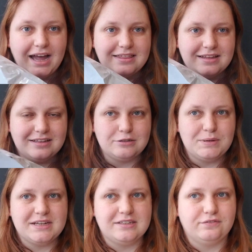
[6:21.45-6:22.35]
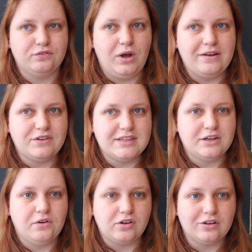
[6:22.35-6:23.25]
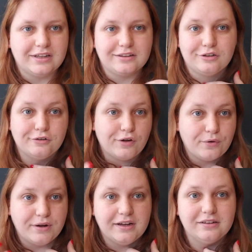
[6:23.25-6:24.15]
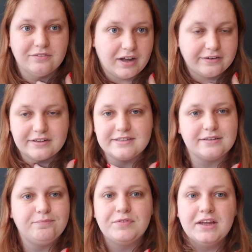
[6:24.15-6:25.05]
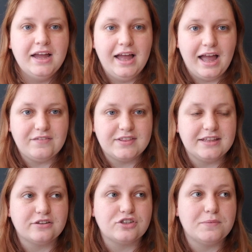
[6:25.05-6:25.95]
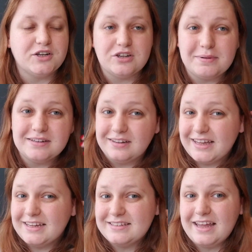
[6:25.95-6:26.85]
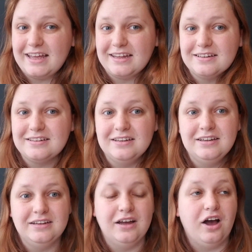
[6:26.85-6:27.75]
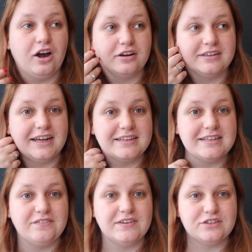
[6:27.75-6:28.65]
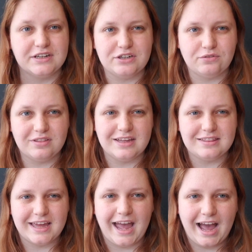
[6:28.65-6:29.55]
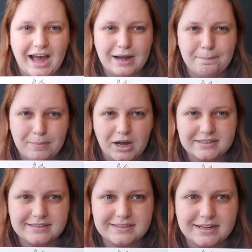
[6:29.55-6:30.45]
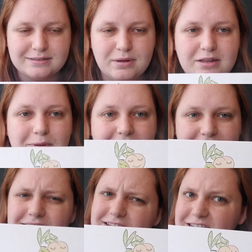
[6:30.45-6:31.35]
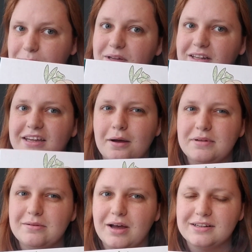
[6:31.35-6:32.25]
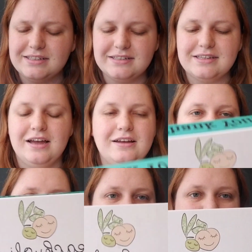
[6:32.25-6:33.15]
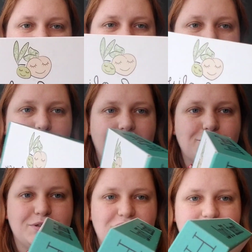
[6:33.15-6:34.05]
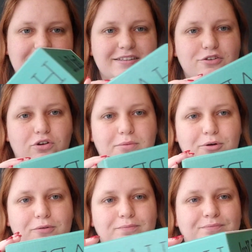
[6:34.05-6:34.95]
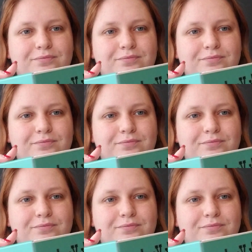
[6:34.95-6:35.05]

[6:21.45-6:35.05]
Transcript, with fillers: I think that's because of everything going on, like the corona and the virus and everything. There's so many shipping delays and hard to get stuff. And so I don't think they had boxes last month, but I think they typically come in the boxes. So we've got the cute box, which I think is adorable.